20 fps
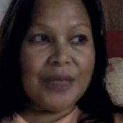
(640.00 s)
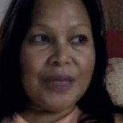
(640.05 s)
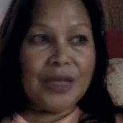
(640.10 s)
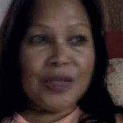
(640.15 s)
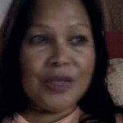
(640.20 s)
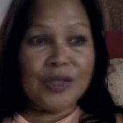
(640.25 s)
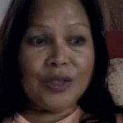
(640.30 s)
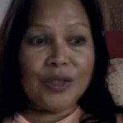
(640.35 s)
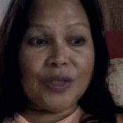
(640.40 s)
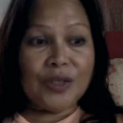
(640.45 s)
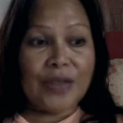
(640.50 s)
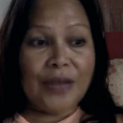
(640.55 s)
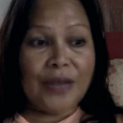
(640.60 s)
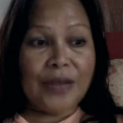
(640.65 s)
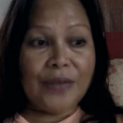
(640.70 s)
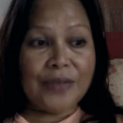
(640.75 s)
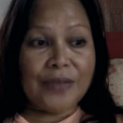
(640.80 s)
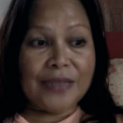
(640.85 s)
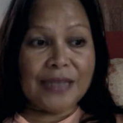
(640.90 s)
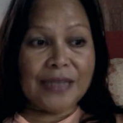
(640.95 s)
So that
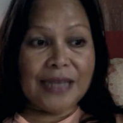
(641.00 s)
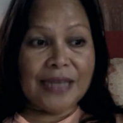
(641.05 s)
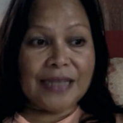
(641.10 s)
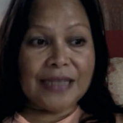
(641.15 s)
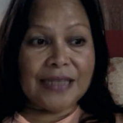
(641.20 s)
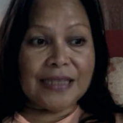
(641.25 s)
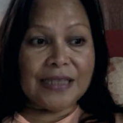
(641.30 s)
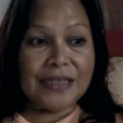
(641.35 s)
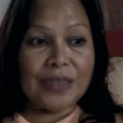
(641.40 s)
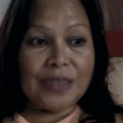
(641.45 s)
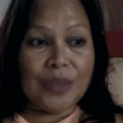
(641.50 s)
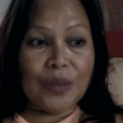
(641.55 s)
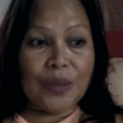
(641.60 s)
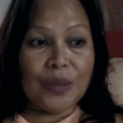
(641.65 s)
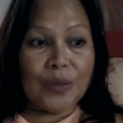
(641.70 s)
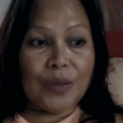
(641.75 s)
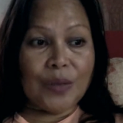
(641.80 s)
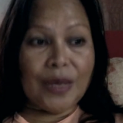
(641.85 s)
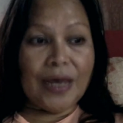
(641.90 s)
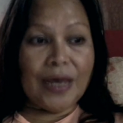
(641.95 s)
was it.
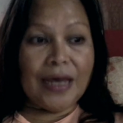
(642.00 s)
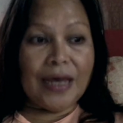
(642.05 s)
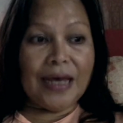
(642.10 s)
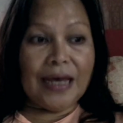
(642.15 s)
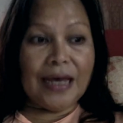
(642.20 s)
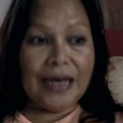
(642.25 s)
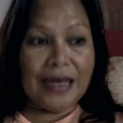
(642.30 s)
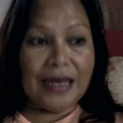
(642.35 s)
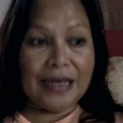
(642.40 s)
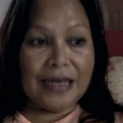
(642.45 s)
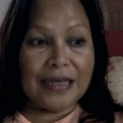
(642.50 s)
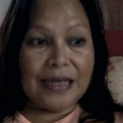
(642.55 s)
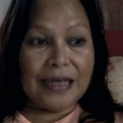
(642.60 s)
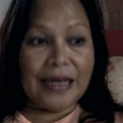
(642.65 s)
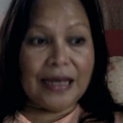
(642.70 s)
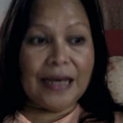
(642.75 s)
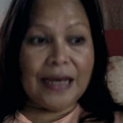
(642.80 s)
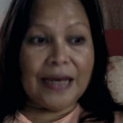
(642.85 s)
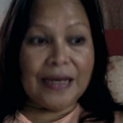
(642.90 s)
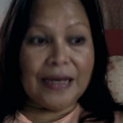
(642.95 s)
So I
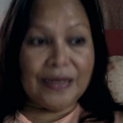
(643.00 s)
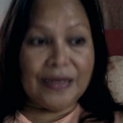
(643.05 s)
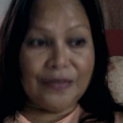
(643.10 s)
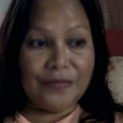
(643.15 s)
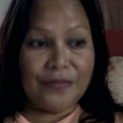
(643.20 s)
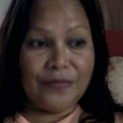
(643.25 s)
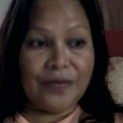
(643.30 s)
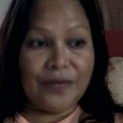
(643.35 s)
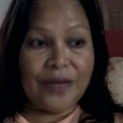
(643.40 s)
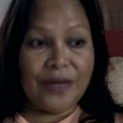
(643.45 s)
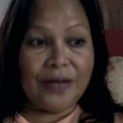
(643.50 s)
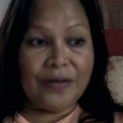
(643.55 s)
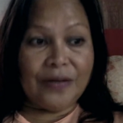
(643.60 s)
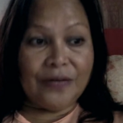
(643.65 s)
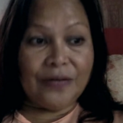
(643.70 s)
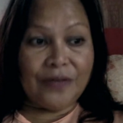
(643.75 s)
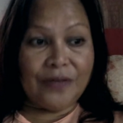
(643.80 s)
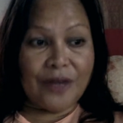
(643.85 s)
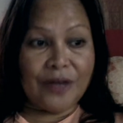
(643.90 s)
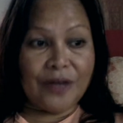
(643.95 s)
had a very,
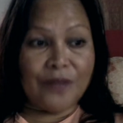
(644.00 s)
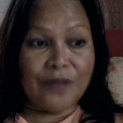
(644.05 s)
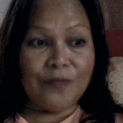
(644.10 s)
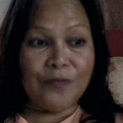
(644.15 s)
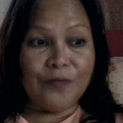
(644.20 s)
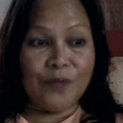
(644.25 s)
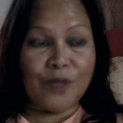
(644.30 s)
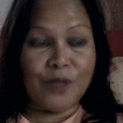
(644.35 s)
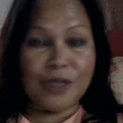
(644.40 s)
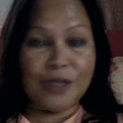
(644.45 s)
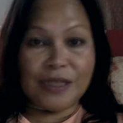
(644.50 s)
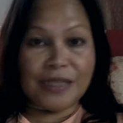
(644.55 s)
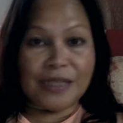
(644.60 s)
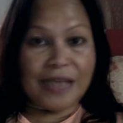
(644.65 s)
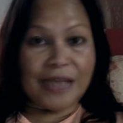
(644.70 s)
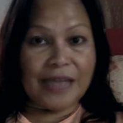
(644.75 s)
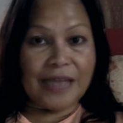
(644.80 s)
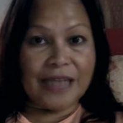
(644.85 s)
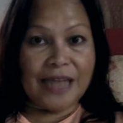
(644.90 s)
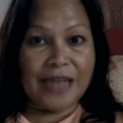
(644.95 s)
very full
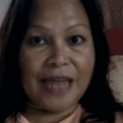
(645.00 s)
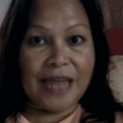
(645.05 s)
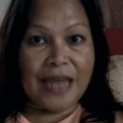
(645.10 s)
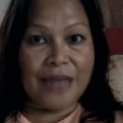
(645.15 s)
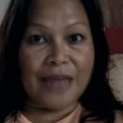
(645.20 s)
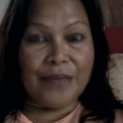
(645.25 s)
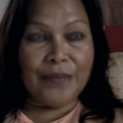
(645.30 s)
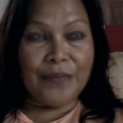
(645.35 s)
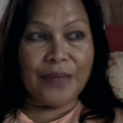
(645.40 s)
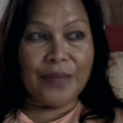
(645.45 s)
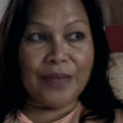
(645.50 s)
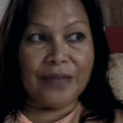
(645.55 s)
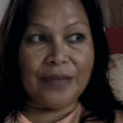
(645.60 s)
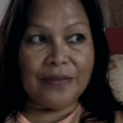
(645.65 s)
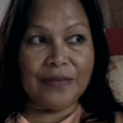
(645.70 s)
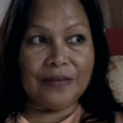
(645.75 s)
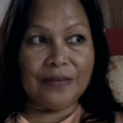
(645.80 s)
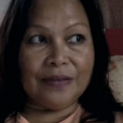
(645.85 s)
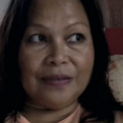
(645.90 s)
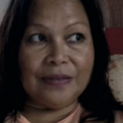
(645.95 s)
Sunday, but
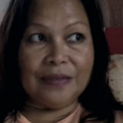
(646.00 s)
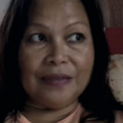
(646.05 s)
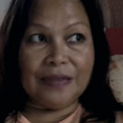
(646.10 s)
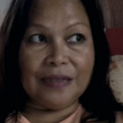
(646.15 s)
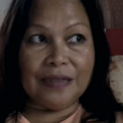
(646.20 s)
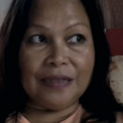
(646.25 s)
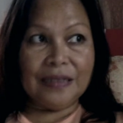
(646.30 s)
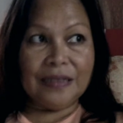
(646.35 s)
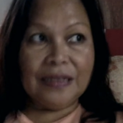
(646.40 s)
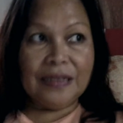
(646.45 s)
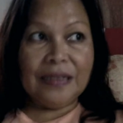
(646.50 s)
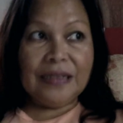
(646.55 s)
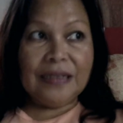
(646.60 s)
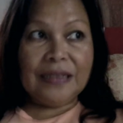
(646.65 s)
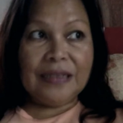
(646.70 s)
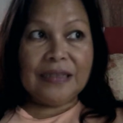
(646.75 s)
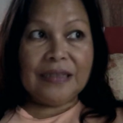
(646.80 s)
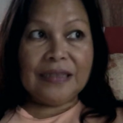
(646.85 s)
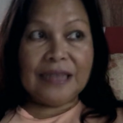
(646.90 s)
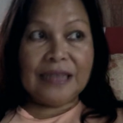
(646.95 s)

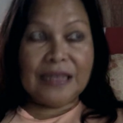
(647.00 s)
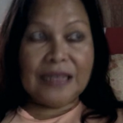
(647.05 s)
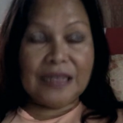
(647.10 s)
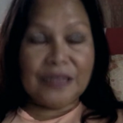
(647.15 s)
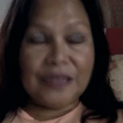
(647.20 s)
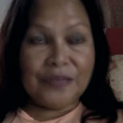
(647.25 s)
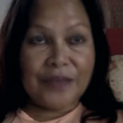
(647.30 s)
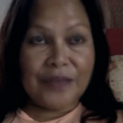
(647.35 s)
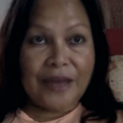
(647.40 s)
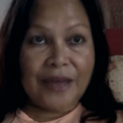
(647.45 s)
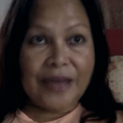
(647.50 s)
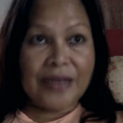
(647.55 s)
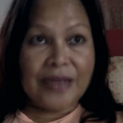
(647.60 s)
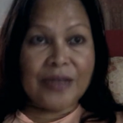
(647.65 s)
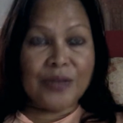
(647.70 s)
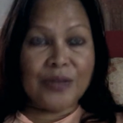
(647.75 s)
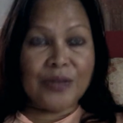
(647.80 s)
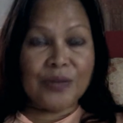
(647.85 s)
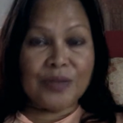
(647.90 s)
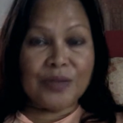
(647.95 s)

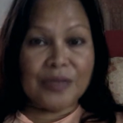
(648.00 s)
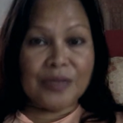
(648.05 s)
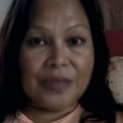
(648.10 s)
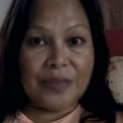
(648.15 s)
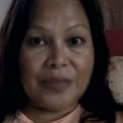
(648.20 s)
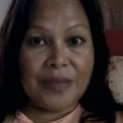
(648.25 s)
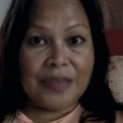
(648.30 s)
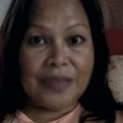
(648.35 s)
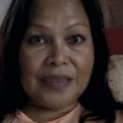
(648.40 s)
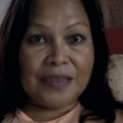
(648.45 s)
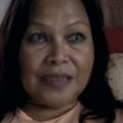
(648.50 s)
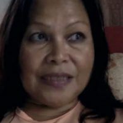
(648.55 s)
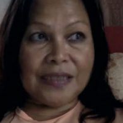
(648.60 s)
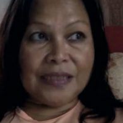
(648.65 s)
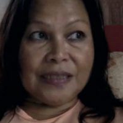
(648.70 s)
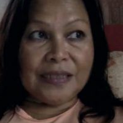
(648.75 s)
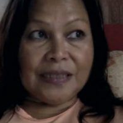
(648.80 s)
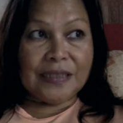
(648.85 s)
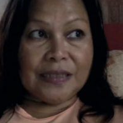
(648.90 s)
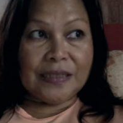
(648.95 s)
satisfying to see my
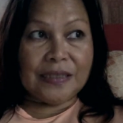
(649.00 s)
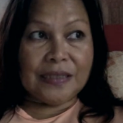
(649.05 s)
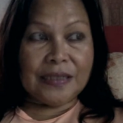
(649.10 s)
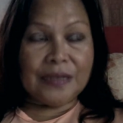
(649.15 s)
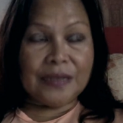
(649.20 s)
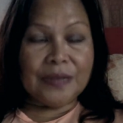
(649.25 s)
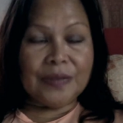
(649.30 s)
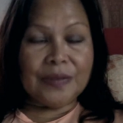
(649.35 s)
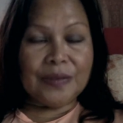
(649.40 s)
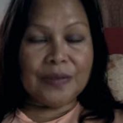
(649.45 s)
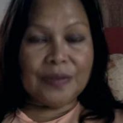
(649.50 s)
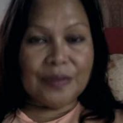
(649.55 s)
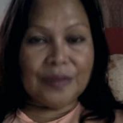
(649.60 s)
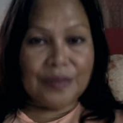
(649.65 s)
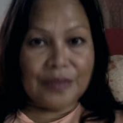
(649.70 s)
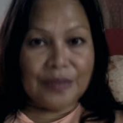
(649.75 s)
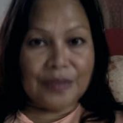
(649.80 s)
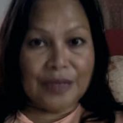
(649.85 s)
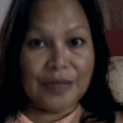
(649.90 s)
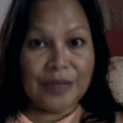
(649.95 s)
sister
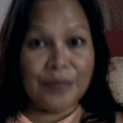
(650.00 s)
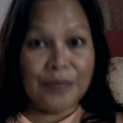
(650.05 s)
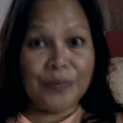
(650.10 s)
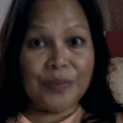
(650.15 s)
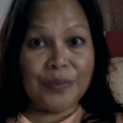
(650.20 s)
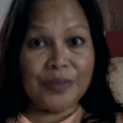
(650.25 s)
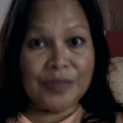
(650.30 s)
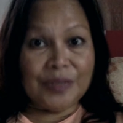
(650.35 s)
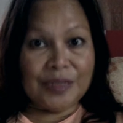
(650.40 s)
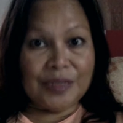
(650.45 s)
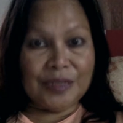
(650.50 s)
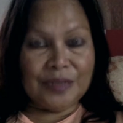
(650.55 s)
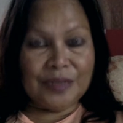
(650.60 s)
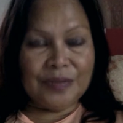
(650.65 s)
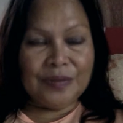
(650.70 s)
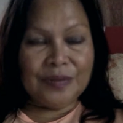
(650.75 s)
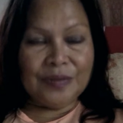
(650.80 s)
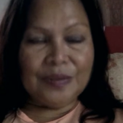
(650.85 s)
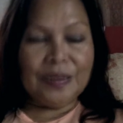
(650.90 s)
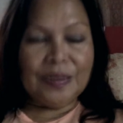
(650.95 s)
in
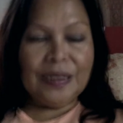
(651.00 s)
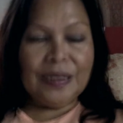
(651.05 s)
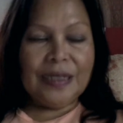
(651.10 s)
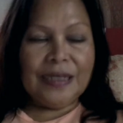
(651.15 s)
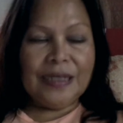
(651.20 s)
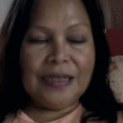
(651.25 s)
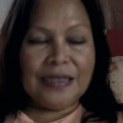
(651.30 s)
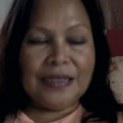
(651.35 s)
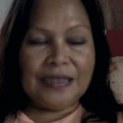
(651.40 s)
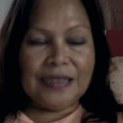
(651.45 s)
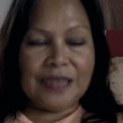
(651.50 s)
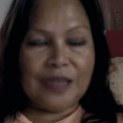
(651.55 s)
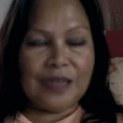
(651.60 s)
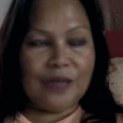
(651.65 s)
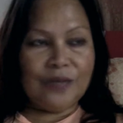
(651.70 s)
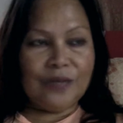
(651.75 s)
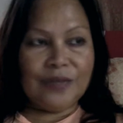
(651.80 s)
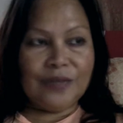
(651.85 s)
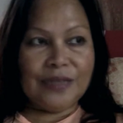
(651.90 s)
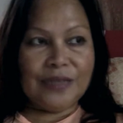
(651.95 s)
person instead
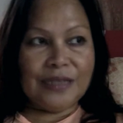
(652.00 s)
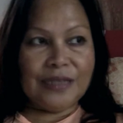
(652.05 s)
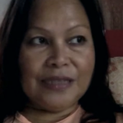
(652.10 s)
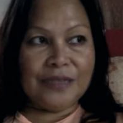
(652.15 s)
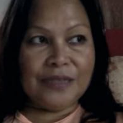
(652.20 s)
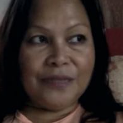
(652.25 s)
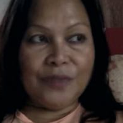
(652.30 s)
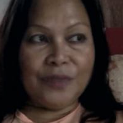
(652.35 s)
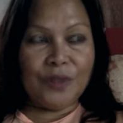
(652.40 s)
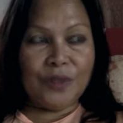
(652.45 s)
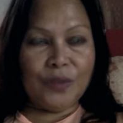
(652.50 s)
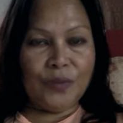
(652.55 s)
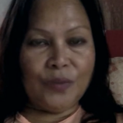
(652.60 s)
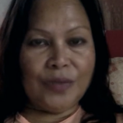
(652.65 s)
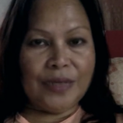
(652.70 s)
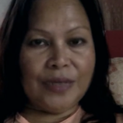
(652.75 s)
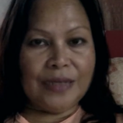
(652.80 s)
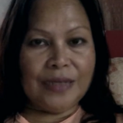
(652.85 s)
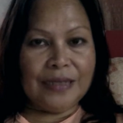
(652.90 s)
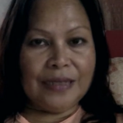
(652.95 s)
of just
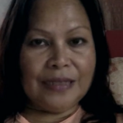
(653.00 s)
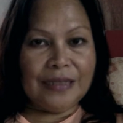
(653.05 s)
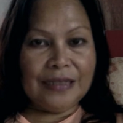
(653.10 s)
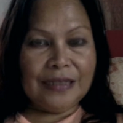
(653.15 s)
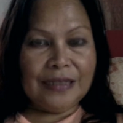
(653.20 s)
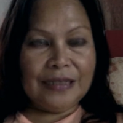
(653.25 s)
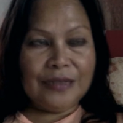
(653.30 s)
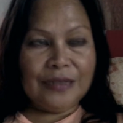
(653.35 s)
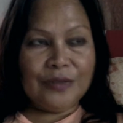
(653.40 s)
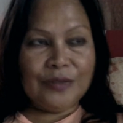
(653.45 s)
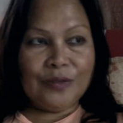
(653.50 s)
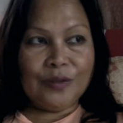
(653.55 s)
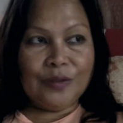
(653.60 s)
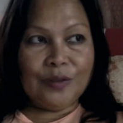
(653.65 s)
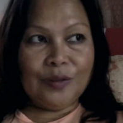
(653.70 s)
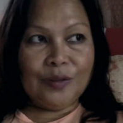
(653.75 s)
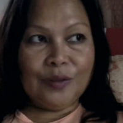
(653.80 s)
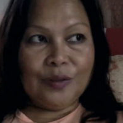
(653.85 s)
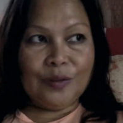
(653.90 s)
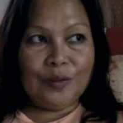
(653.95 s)
following
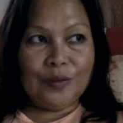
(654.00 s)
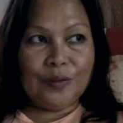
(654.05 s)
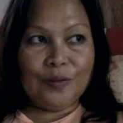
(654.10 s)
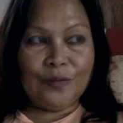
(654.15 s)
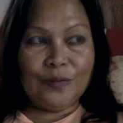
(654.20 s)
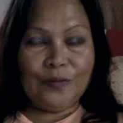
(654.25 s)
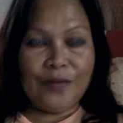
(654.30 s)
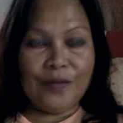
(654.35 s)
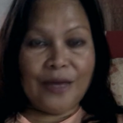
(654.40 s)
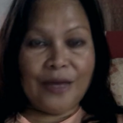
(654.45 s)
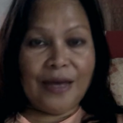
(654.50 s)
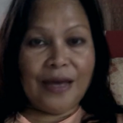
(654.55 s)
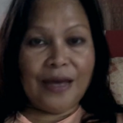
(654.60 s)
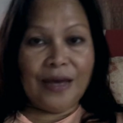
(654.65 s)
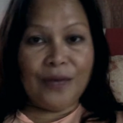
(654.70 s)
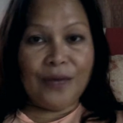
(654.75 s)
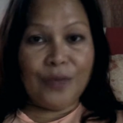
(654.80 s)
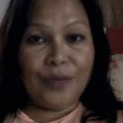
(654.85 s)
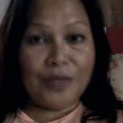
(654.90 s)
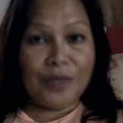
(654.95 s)

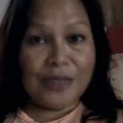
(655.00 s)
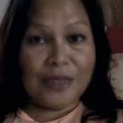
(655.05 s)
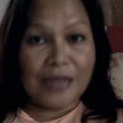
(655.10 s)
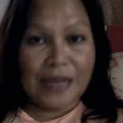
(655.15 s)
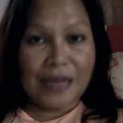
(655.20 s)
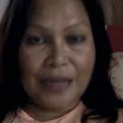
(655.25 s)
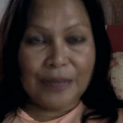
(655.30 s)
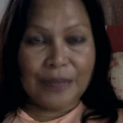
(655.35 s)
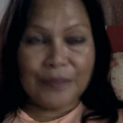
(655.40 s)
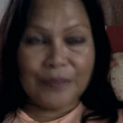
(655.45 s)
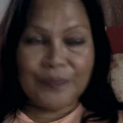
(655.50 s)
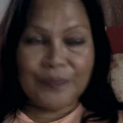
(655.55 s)
via WhatsApp